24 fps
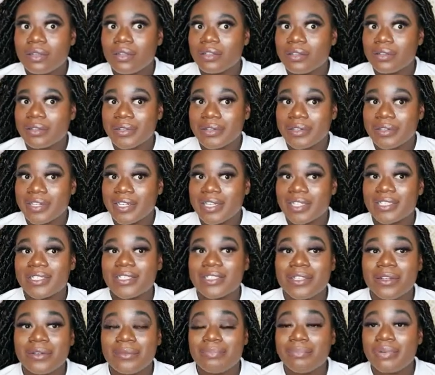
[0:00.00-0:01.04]
Lord.
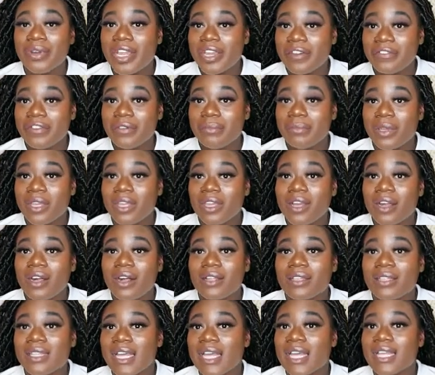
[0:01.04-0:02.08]
So pray for me,
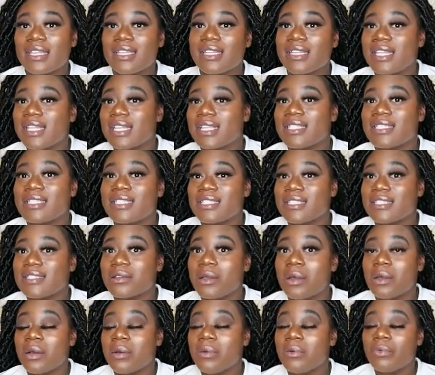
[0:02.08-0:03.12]
y'all, that this
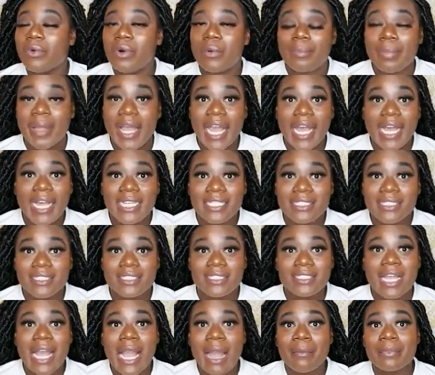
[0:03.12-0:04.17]
will pass,
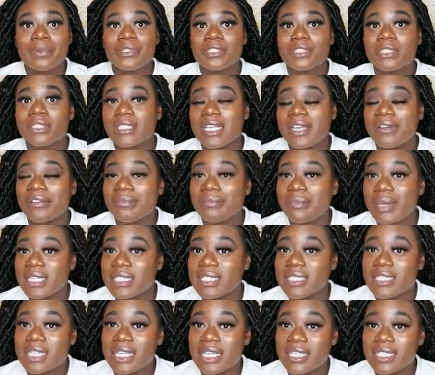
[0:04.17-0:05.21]
that I'm gonna just stay with my
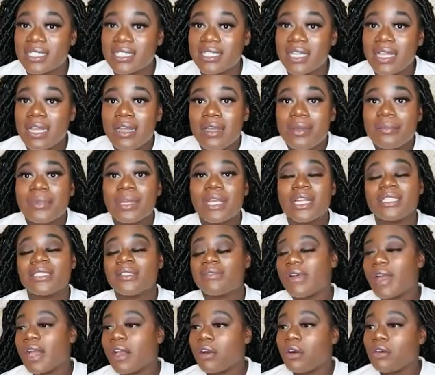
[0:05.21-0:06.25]
6, because
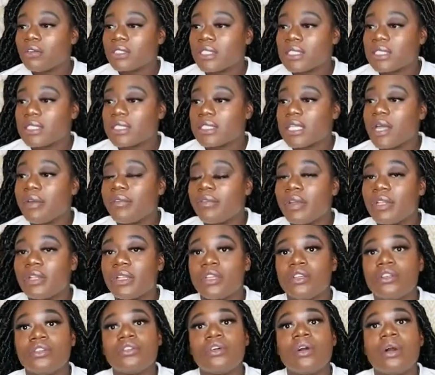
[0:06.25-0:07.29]
if I go to 7,
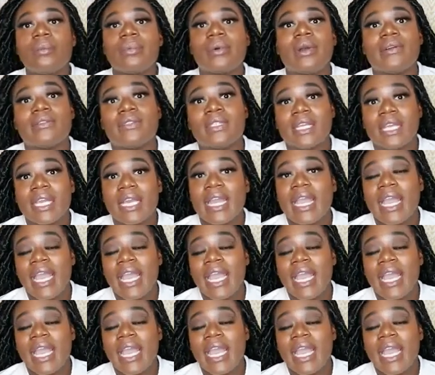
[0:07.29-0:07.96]
then you know I'm going to get